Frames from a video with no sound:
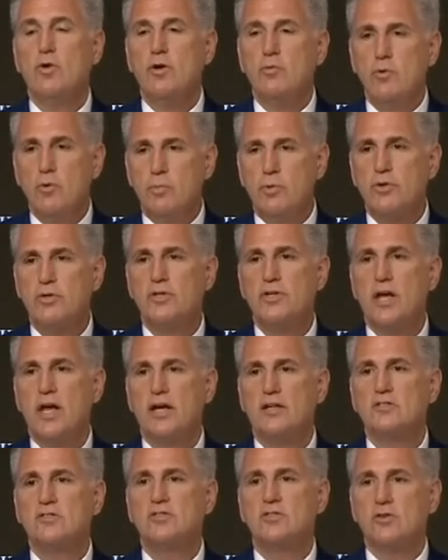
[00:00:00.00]
we will
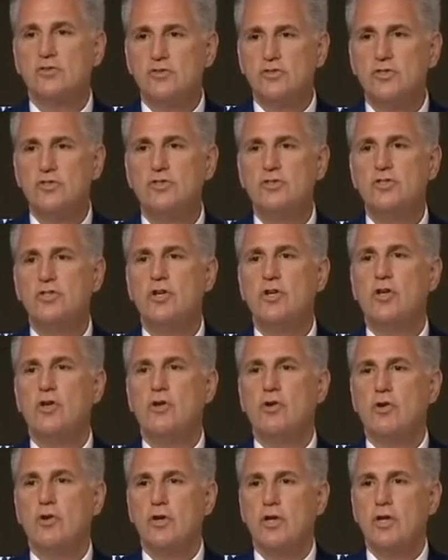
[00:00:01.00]
protect Social
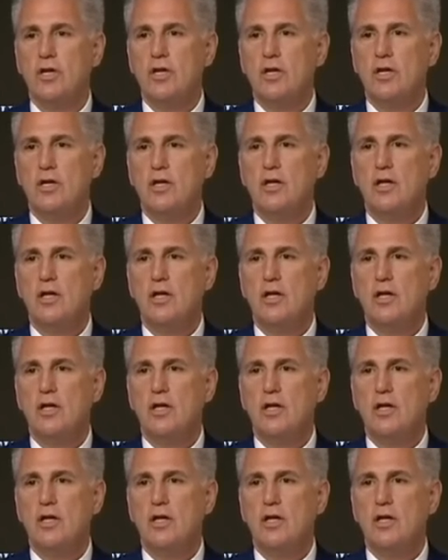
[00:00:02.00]
Security